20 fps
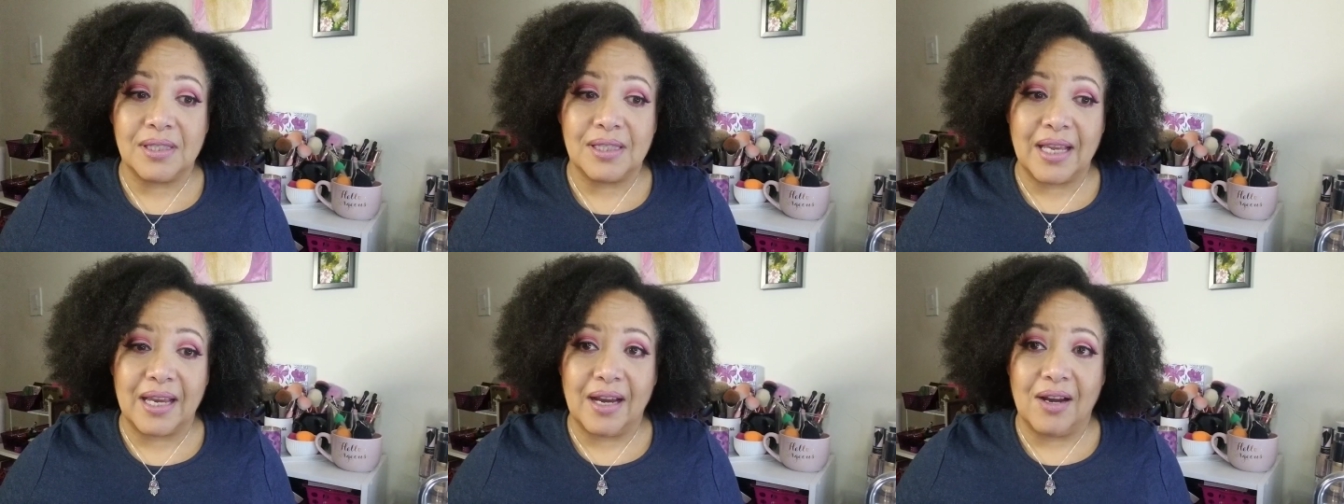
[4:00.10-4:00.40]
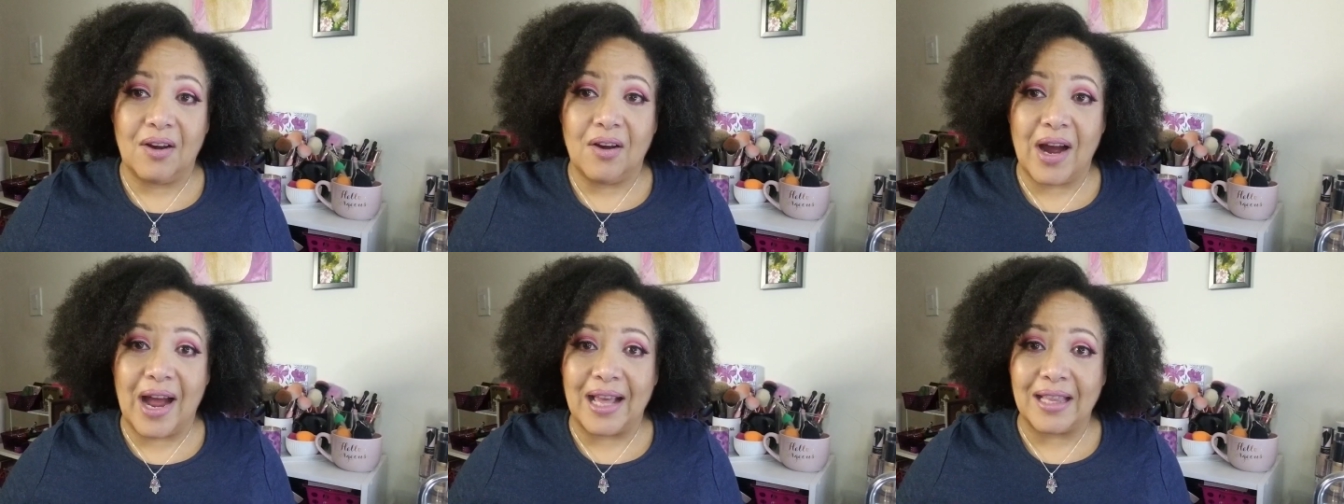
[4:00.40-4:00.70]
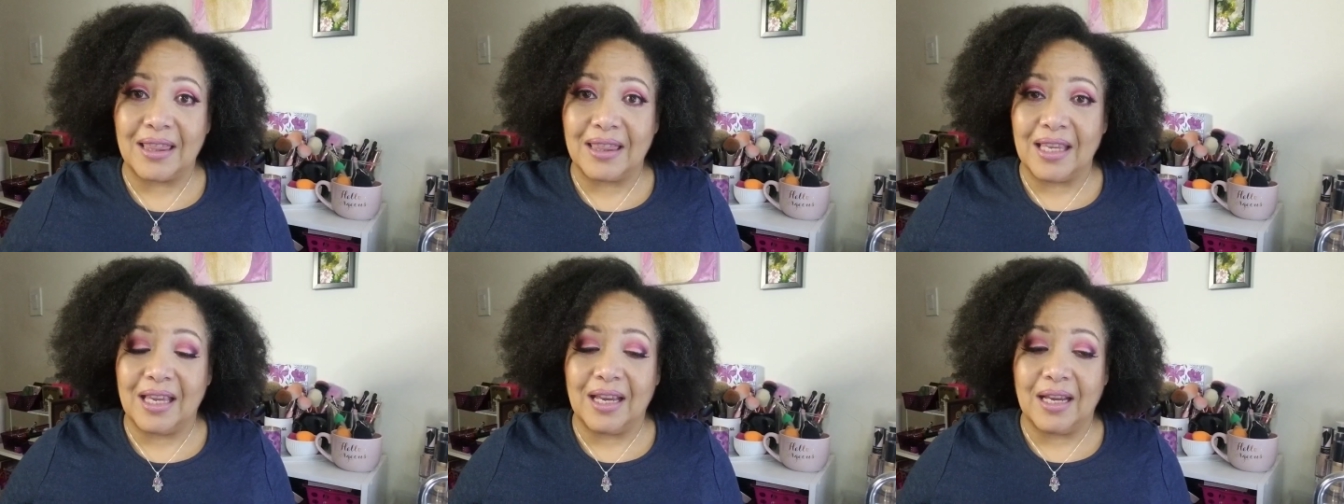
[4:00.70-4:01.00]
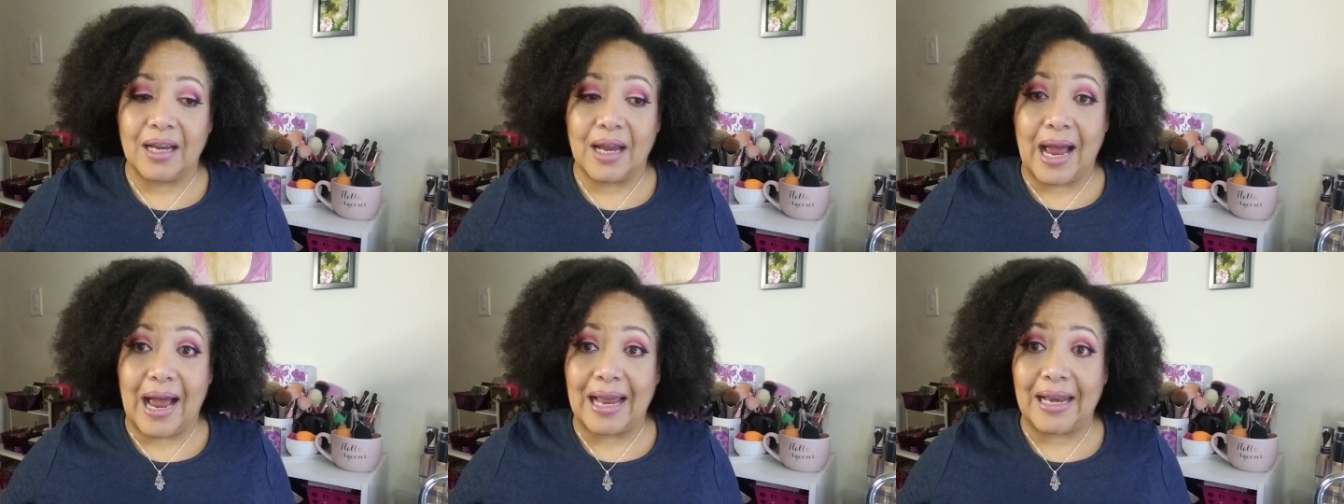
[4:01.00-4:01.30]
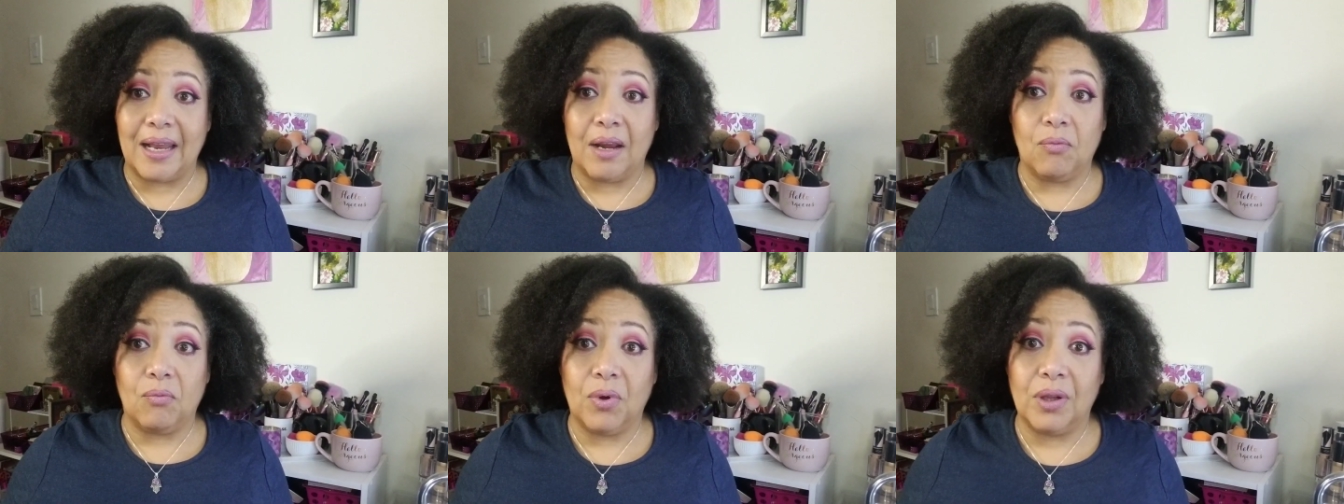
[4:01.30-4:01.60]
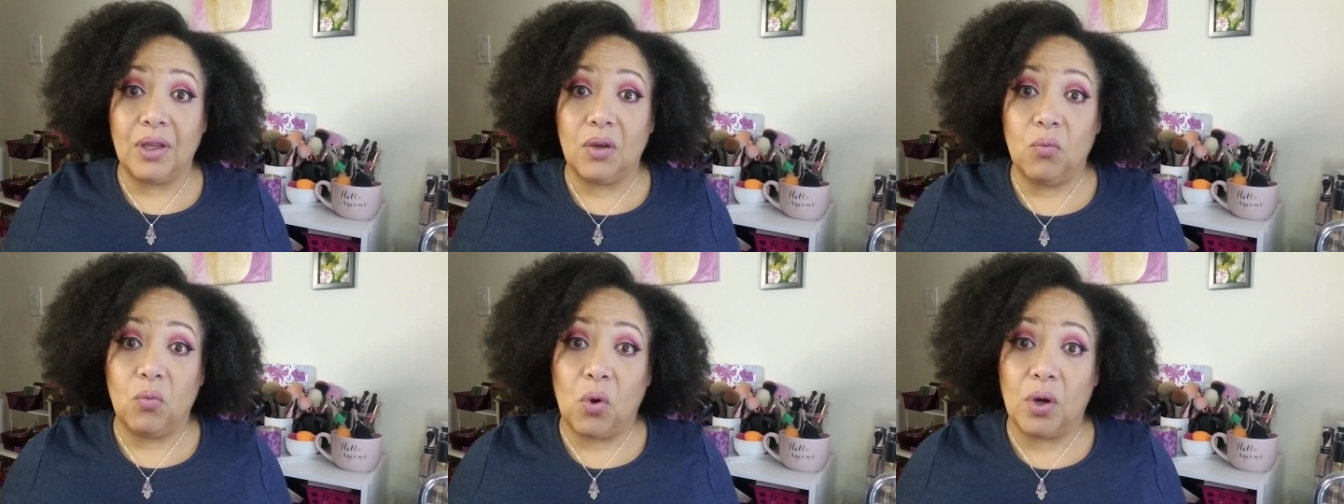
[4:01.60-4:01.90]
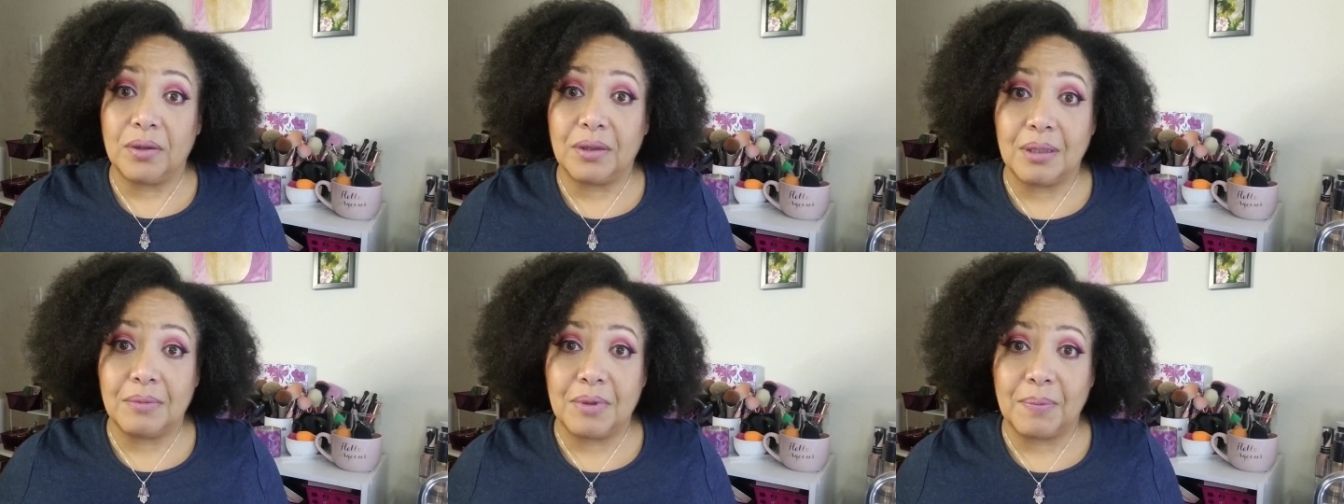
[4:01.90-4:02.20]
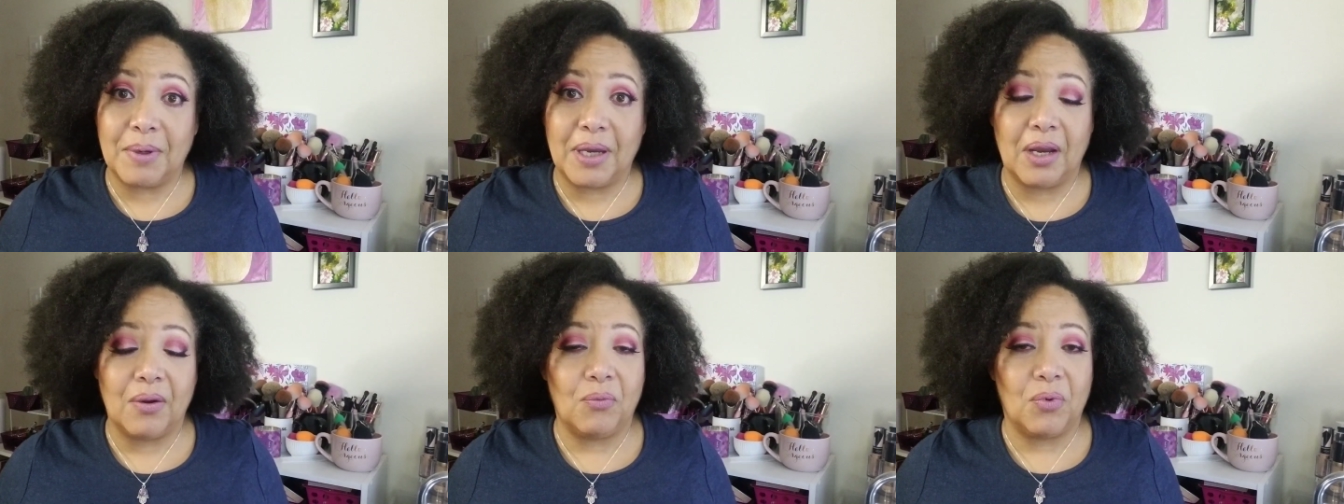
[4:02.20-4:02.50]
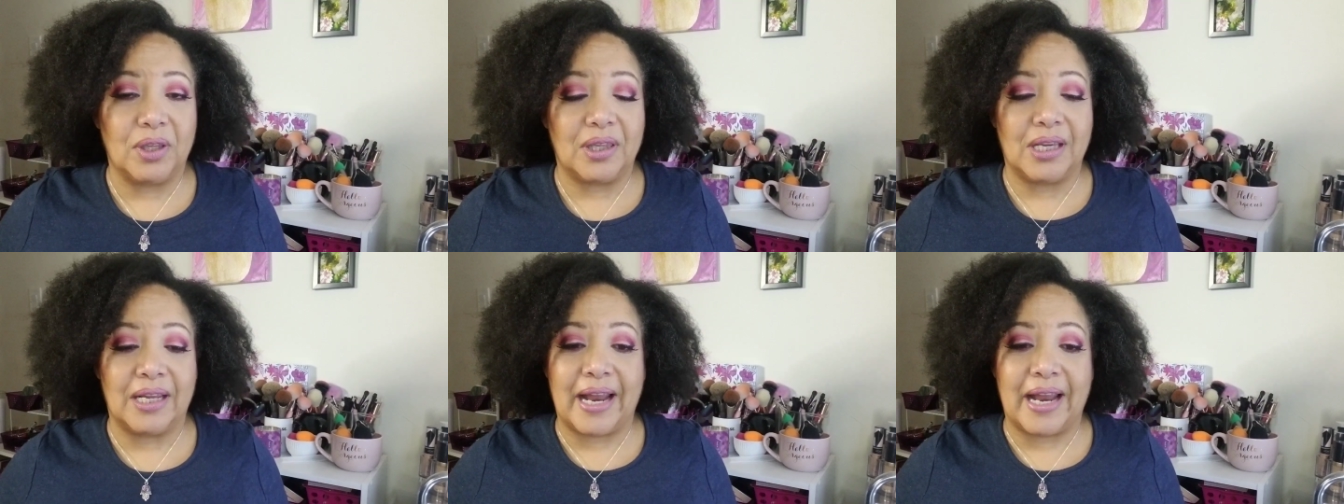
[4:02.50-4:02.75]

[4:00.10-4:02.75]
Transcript: sale, I think I didn't really want them to begin with.